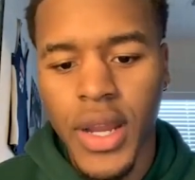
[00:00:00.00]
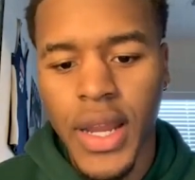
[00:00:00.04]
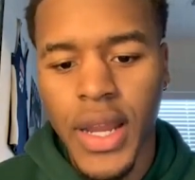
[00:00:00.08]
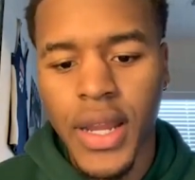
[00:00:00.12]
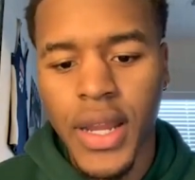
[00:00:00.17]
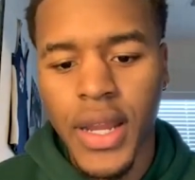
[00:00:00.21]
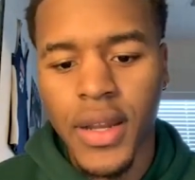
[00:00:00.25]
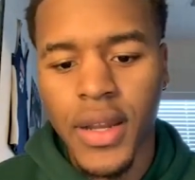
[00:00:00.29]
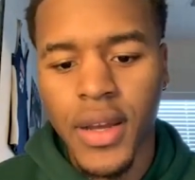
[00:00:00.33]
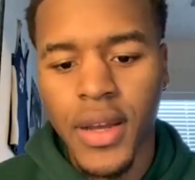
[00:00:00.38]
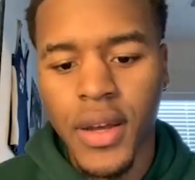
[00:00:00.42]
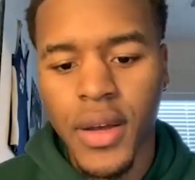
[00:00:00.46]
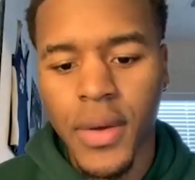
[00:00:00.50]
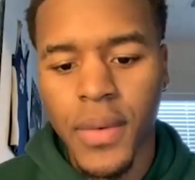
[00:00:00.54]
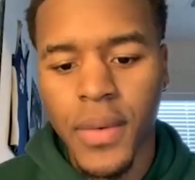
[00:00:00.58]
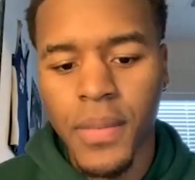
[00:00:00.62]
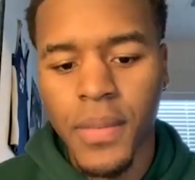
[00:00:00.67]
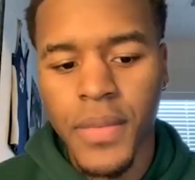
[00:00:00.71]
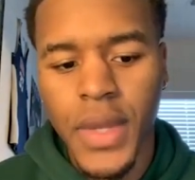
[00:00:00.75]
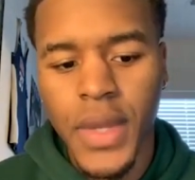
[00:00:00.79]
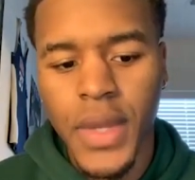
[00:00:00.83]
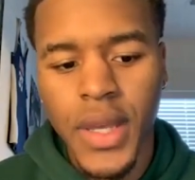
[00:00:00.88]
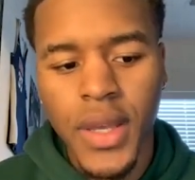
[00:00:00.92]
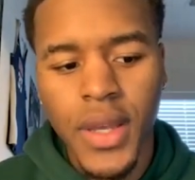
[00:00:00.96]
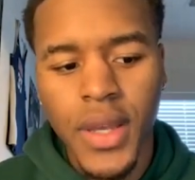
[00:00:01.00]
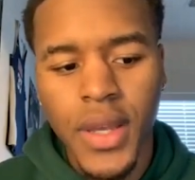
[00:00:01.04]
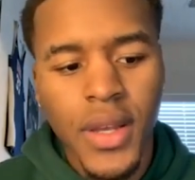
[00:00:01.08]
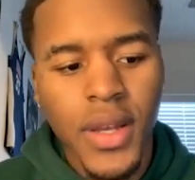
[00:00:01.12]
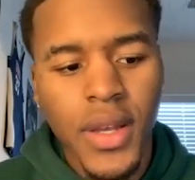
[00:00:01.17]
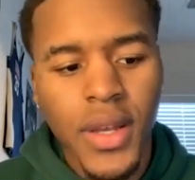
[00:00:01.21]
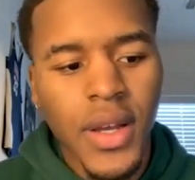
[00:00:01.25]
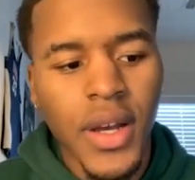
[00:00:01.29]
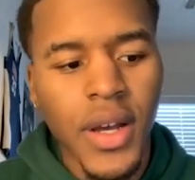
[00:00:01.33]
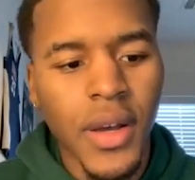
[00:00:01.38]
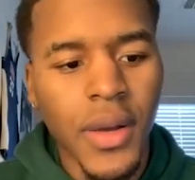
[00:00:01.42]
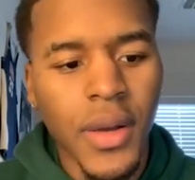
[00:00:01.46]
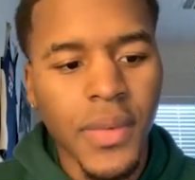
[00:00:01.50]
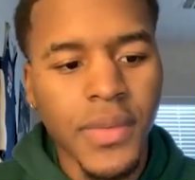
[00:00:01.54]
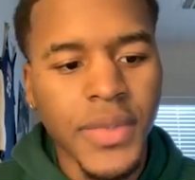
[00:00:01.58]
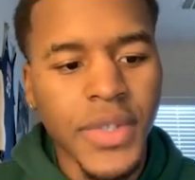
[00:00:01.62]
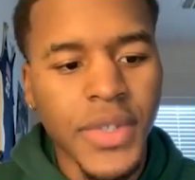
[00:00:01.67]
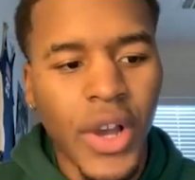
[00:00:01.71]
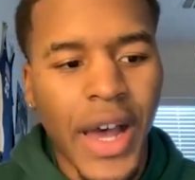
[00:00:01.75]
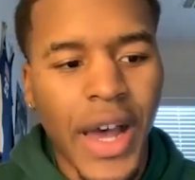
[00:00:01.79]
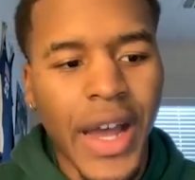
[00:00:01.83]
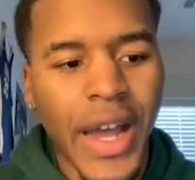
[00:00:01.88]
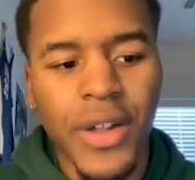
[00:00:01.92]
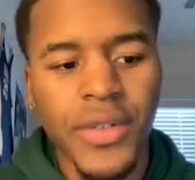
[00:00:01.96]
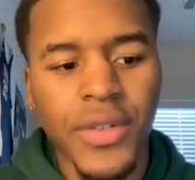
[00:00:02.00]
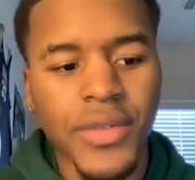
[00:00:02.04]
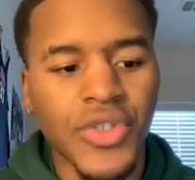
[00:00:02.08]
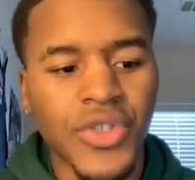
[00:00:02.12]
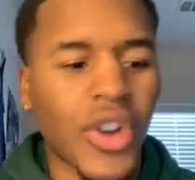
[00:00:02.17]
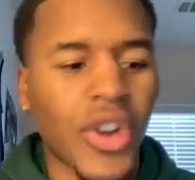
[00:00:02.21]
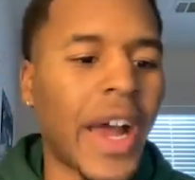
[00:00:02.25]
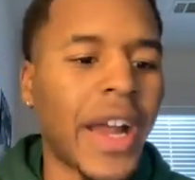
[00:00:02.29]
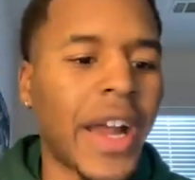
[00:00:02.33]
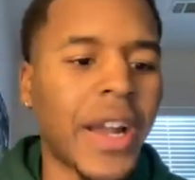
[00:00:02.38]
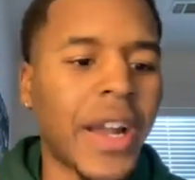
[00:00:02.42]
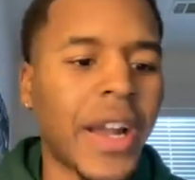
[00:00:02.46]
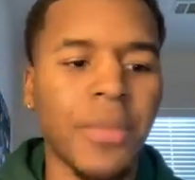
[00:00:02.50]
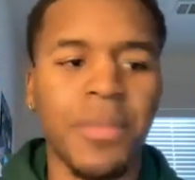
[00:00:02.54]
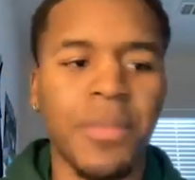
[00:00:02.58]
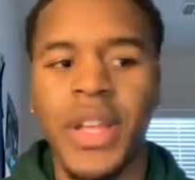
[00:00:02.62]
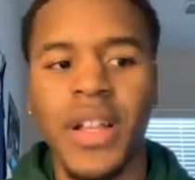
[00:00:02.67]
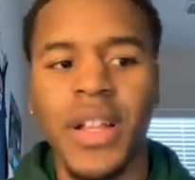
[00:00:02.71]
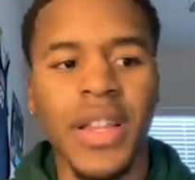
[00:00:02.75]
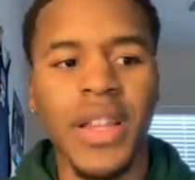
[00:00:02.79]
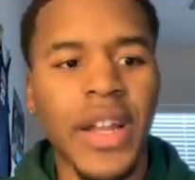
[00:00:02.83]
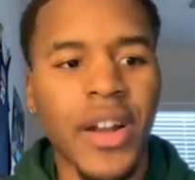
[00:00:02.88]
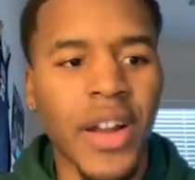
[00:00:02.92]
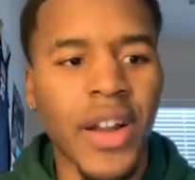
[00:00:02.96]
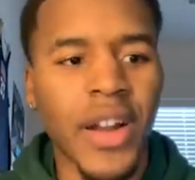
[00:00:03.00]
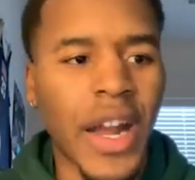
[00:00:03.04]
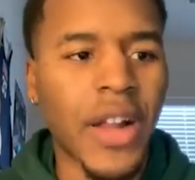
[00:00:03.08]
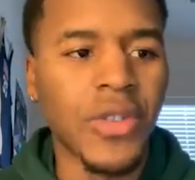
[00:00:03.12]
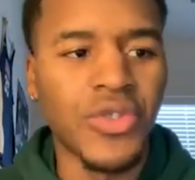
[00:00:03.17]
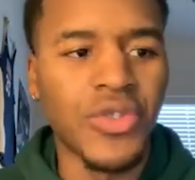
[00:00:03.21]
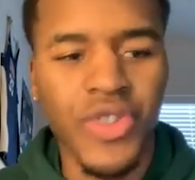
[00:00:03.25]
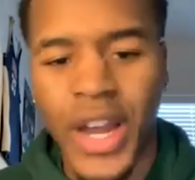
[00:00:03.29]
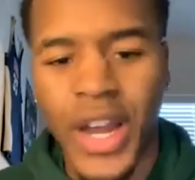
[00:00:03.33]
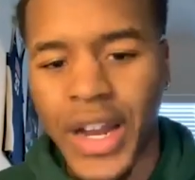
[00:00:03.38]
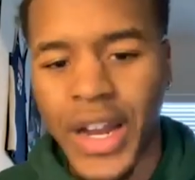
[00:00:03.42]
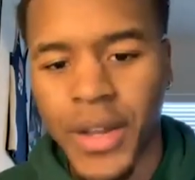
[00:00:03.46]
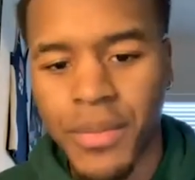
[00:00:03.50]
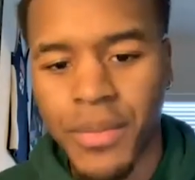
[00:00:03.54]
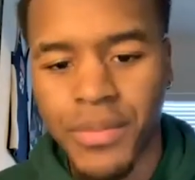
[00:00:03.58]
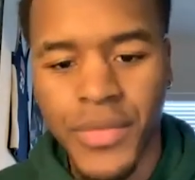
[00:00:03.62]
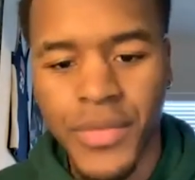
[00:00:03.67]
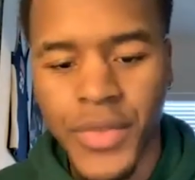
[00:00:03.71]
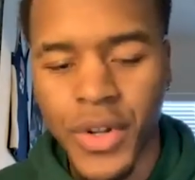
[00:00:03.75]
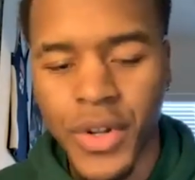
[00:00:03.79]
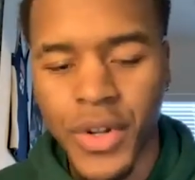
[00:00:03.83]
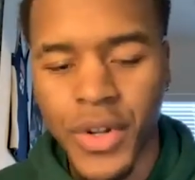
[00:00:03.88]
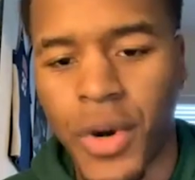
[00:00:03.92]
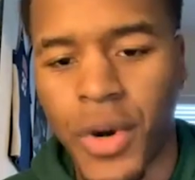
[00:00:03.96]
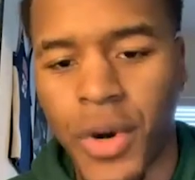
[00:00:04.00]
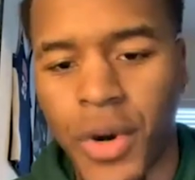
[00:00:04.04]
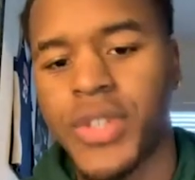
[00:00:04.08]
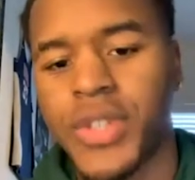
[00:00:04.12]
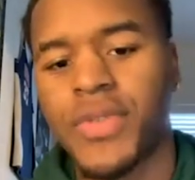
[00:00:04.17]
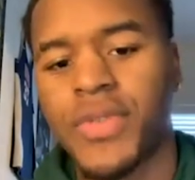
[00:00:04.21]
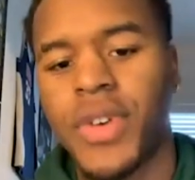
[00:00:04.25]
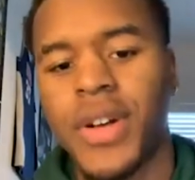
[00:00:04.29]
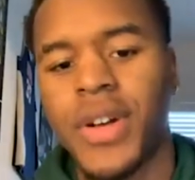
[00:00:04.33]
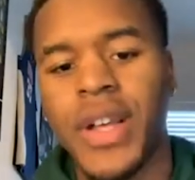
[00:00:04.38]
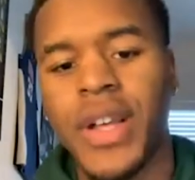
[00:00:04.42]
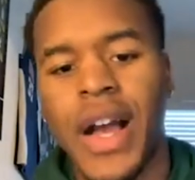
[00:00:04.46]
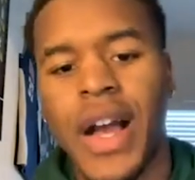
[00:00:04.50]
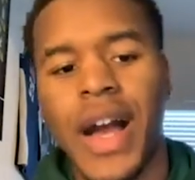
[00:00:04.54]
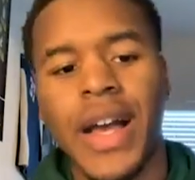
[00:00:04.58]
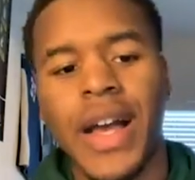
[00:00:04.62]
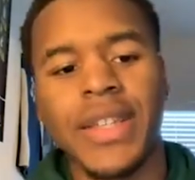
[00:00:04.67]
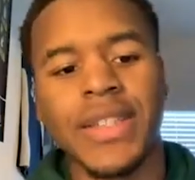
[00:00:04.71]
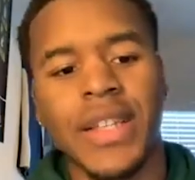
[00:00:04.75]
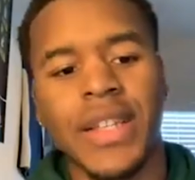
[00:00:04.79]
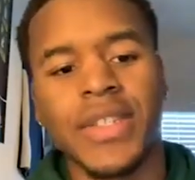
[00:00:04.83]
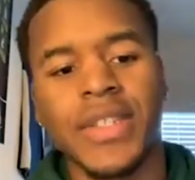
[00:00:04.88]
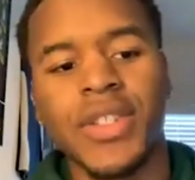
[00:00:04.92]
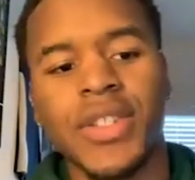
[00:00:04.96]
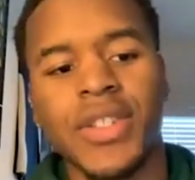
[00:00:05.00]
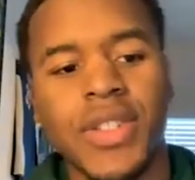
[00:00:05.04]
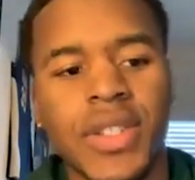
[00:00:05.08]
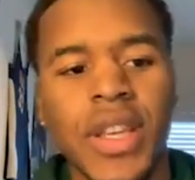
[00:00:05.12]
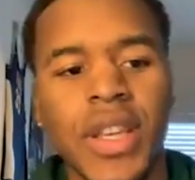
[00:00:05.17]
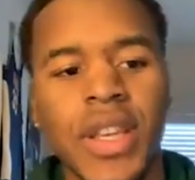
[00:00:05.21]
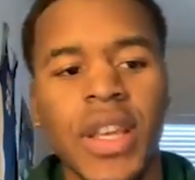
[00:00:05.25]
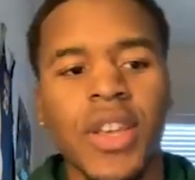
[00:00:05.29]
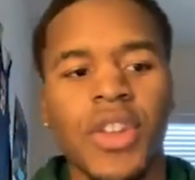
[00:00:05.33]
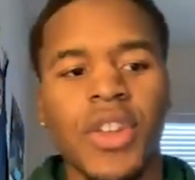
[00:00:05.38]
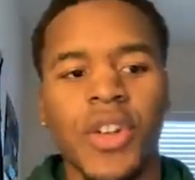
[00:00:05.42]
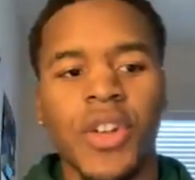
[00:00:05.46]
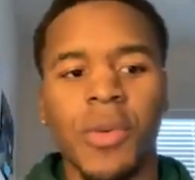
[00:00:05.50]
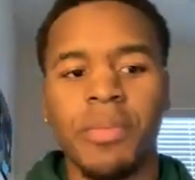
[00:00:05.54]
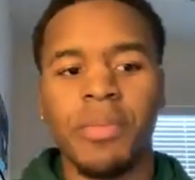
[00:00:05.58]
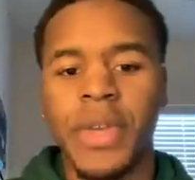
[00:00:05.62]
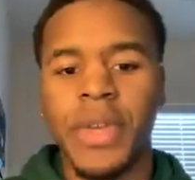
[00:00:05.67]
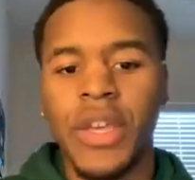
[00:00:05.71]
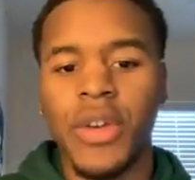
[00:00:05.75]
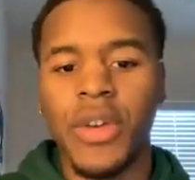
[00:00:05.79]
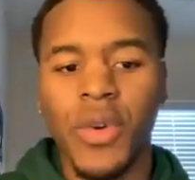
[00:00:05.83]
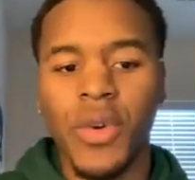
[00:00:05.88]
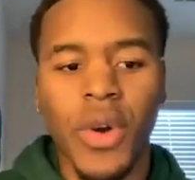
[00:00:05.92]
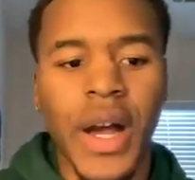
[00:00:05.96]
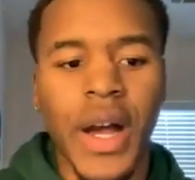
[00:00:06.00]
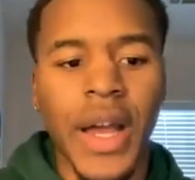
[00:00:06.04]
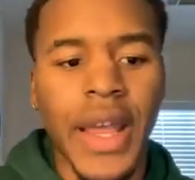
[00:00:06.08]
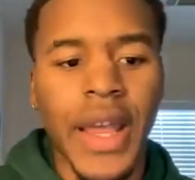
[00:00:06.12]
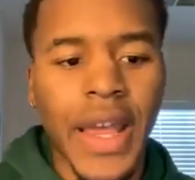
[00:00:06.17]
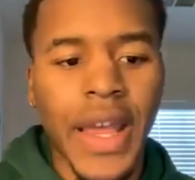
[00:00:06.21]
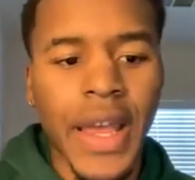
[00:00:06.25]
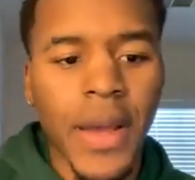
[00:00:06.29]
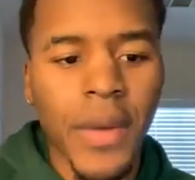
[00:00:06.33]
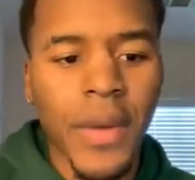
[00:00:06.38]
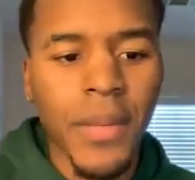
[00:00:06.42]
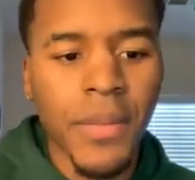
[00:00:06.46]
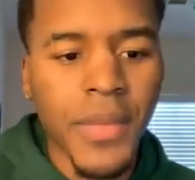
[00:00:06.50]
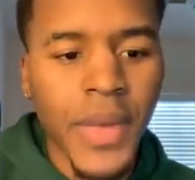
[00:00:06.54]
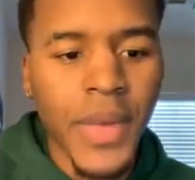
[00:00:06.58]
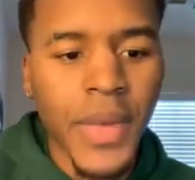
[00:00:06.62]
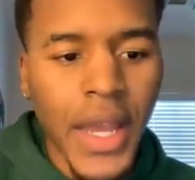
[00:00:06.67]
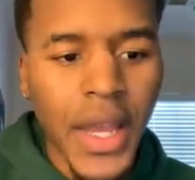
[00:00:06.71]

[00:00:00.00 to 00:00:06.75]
And so I don't try to be a leader. I don't try to, boss around guys. I just, be who I am.